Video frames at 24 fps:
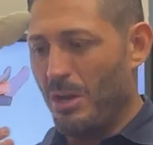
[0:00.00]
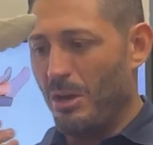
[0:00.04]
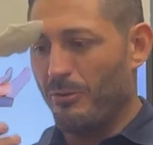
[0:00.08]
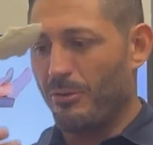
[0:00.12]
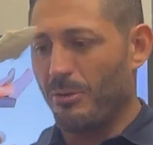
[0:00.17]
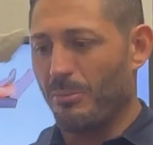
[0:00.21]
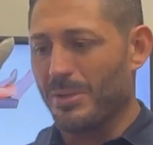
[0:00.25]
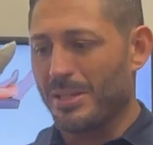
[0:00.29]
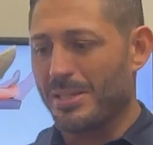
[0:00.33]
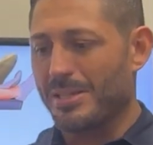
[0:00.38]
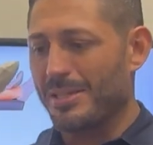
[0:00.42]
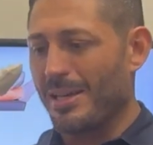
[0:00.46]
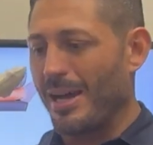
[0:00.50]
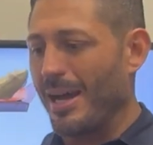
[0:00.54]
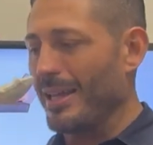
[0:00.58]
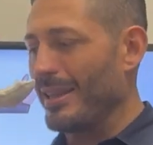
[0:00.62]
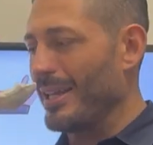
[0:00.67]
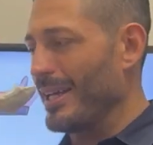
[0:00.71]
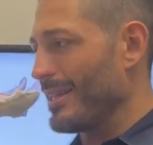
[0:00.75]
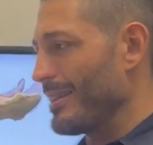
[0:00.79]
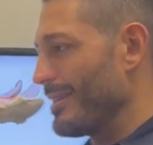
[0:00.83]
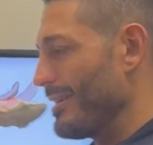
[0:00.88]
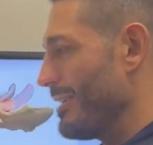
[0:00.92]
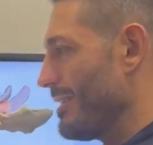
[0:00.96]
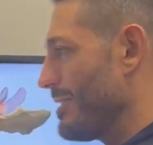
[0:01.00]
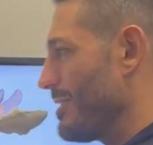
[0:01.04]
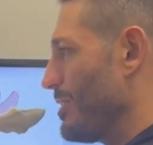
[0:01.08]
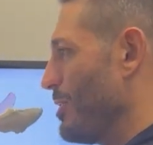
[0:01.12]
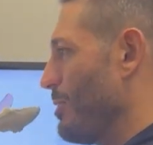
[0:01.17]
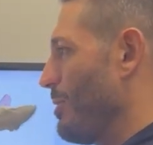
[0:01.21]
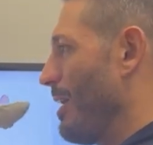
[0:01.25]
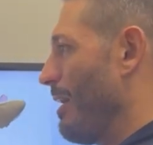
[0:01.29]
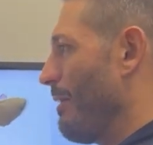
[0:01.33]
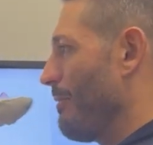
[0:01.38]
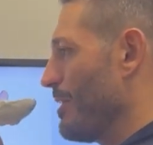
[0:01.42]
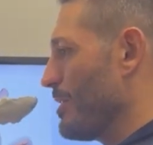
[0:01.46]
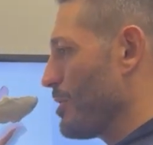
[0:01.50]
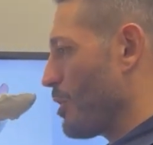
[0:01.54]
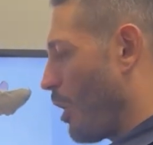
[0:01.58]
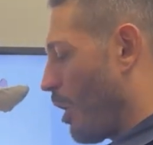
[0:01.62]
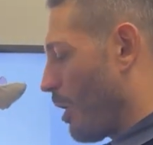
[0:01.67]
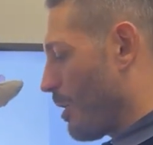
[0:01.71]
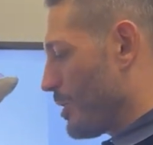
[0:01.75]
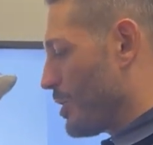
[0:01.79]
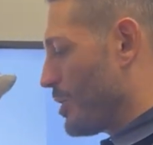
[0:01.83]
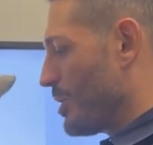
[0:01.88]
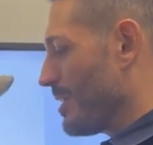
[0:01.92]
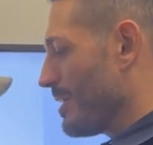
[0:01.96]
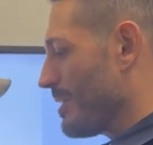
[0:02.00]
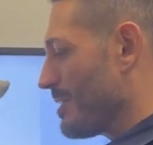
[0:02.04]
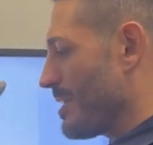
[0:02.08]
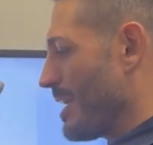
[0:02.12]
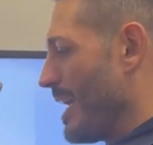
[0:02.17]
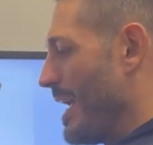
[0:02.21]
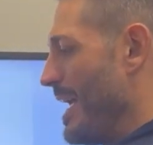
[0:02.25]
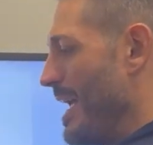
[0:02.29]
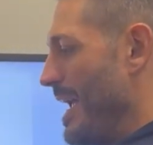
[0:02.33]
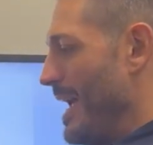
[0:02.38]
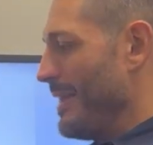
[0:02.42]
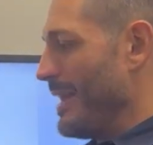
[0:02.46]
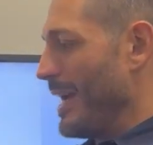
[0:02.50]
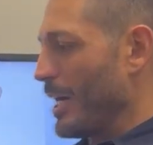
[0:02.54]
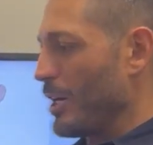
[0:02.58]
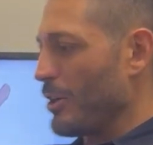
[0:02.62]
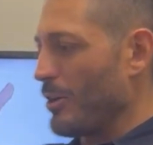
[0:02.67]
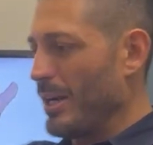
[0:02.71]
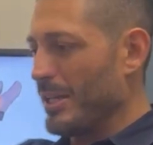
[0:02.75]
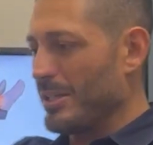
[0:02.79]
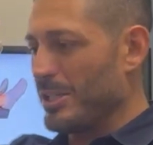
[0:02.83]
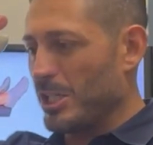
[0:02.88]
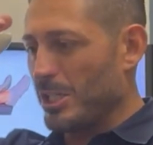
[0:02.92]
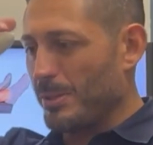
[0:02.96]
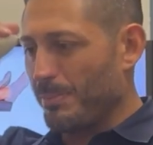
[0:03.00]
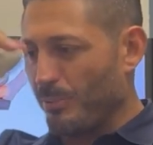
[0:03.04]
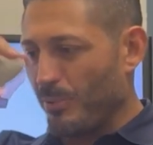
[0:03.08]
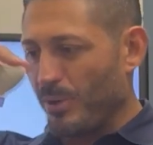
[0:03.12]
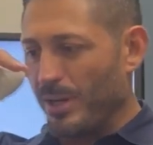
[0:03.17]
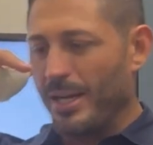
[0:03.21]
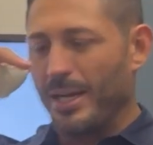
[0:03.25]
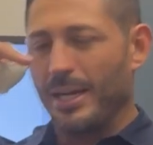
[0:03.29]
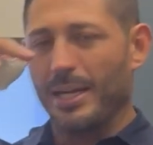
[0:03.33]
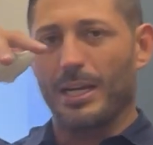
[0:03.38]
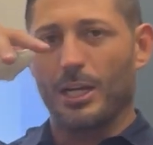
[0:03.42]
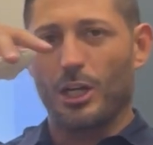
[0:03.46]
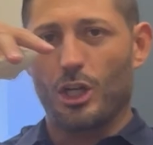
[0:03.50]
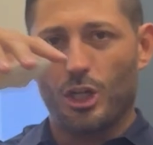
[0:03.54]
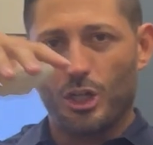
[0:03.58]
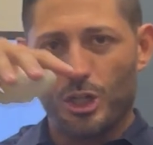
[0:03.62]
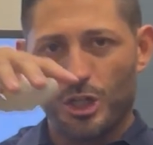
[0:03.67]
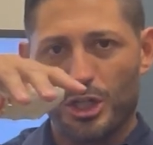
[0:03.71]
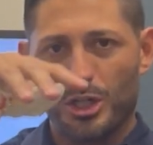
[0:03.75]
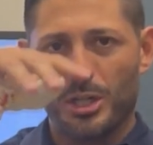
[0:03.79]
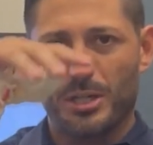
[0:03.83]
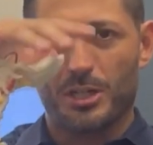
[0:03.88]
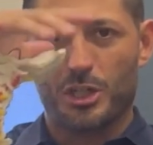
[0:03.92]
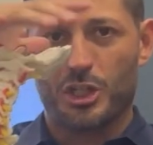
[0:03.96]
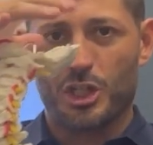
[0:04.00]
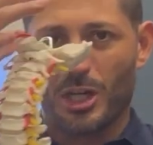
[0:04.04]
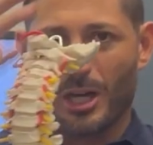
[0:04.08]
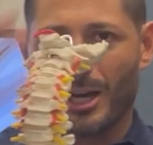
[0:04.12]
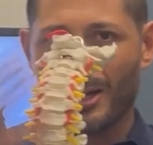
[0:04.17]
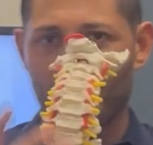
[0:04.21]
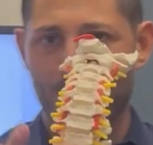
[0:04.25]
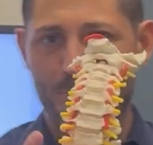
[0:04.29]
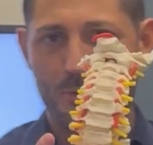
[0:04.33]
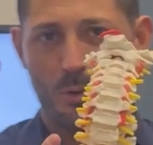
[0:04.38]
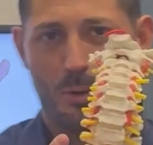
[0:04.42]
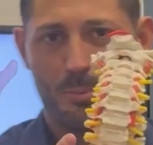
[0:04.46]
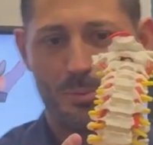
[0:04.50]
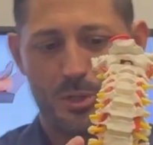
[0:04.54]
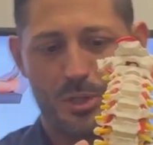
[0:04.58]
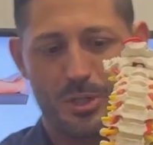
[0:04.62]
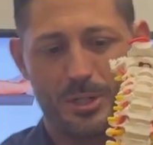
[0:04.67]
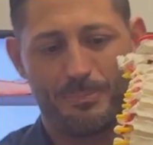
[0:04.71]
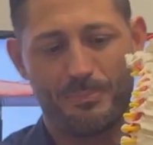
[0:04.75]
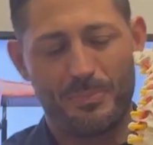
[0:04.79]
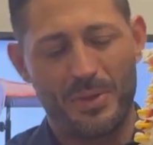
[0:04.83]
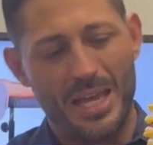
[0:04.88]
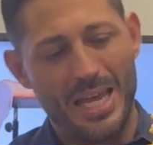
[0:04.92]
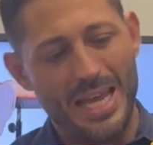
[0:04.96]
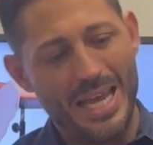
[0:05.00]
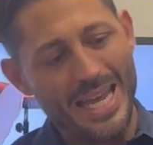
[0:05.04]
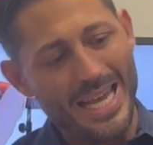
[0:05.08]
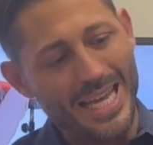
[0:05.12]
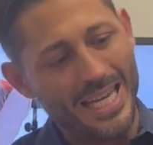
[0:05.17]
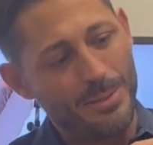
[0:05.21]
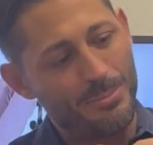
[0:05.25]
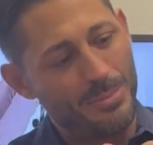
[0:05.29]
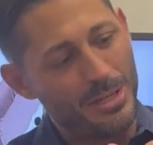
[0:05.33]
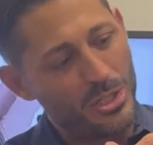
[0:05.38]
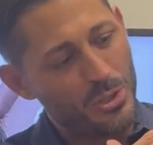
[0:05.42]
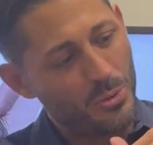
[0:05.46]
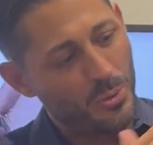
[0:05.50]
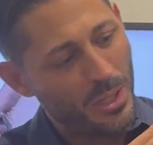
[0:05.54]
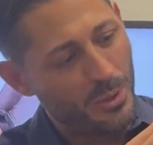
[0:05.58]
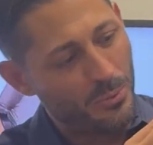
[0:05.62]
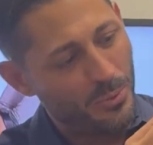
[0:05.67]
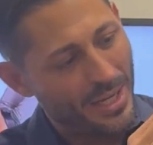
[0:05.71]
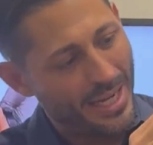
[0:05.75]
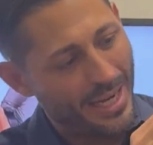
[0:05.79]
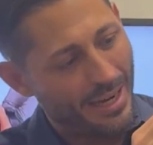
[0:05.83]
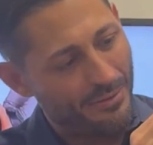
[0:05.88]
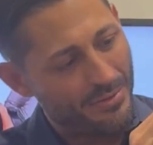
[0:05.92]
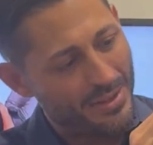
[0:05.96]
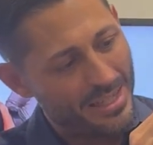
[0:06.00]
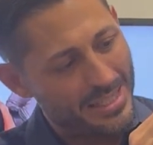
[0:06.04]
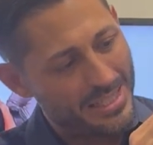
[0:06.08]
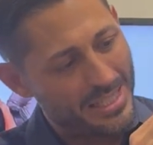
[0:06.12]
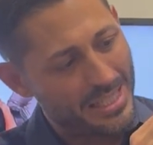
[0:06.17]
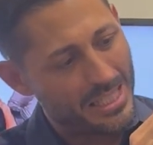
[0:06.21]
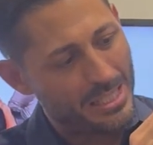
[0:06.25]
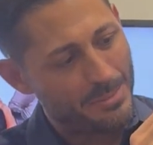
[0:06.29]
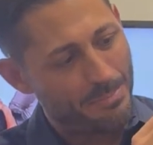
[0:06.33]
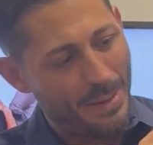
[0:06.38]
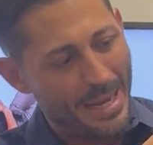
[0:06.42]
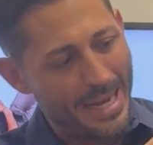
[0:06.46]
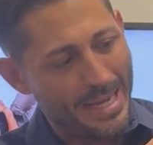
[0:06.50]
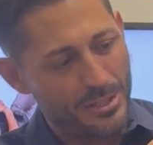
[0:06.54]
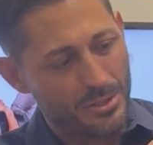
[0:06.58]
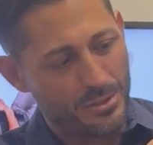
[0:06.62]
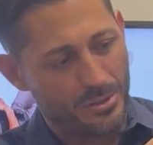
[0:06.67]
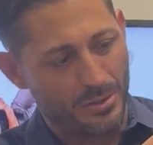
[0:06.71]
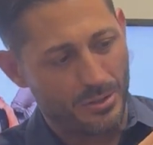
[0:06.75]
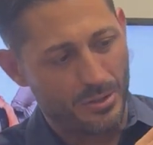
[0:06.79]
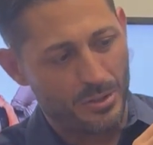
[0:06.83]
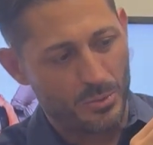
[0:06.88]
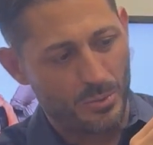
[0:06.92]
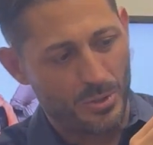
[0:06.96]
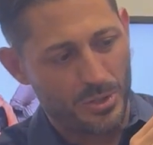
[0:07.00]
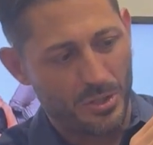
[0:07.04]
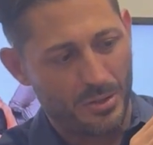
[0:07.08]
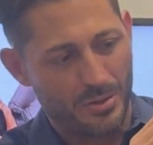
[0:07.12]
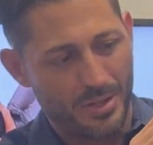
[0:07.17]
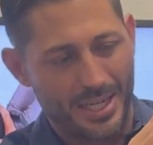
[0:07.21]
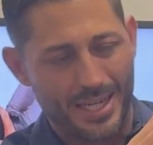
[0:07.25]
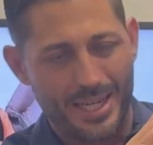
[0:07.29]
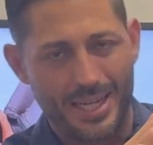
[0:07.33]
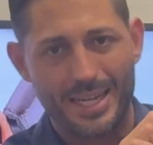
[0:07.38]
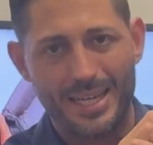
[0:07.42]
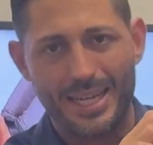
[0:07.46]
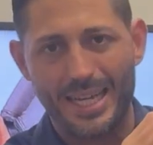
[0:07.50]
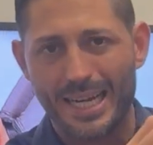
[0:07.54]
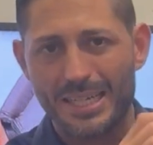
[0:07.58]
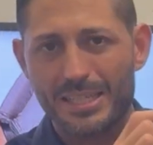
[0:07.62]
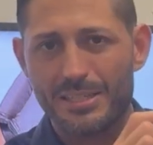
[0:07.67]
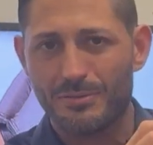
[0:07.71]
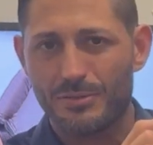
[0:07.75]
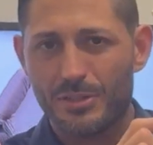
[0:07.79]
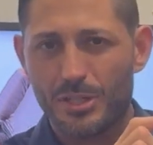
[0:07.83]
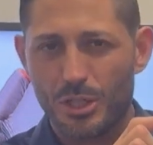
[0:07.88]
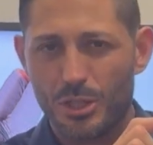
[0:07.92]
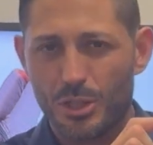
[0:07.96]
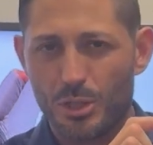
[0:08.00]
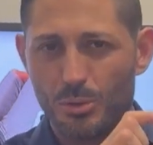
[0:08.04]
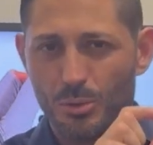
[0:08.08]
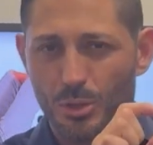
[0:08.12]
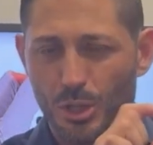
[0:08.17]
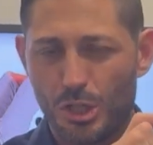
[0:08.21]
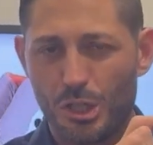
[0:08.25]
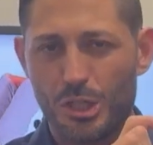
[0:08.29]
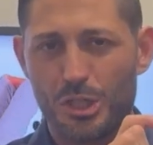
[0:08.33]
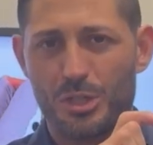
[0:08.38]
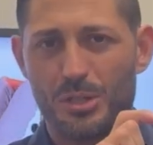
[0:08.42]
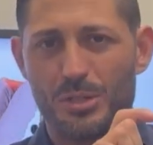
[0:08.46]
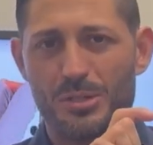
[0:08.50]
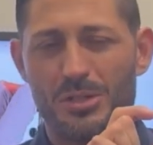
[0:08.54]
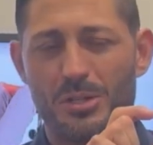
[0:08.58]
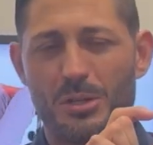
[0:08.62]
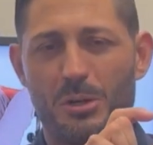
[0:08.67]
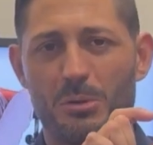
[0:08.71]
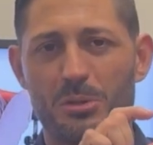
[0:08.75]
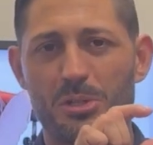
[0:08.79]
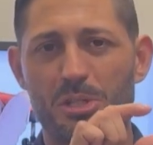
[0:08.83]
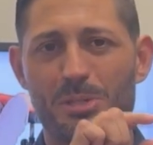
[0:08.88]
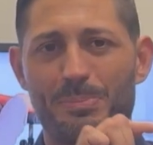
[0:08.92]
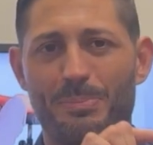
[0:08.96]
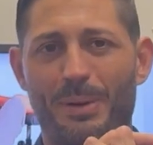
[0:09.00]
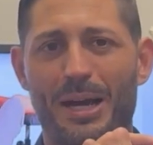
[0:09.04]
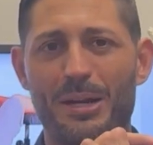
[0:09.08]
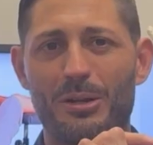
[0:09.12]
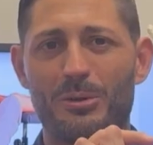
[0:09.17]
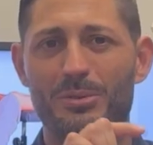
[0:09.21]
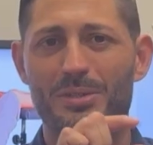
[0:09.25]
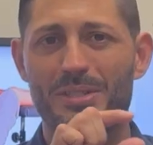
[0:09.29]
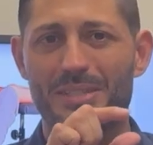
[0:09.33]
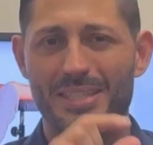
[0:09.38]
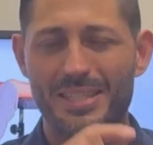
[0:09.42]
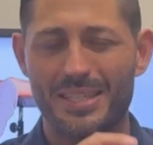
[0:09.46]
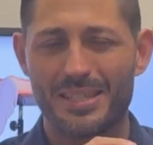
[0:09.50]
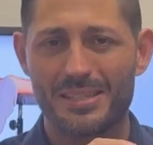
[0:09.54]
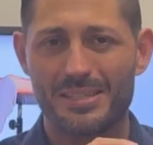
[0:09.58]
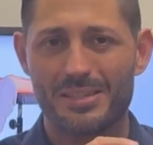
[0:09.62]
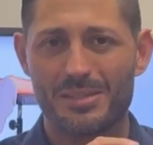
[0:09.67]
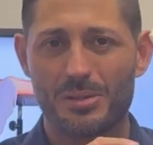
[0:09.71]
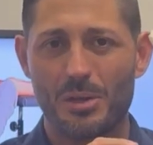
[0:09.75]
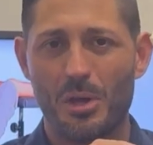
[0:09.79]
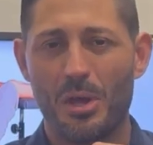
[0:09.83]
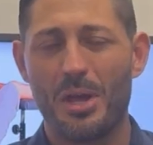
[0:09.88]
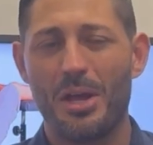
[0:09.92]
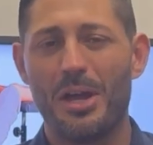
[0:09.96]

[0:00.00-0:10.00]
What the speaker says: From the side like this, you have these arches, and that creates spring and cushion and shock absorption. And in between, we have these spacers, which are like connective tissue cushions called spinal discs.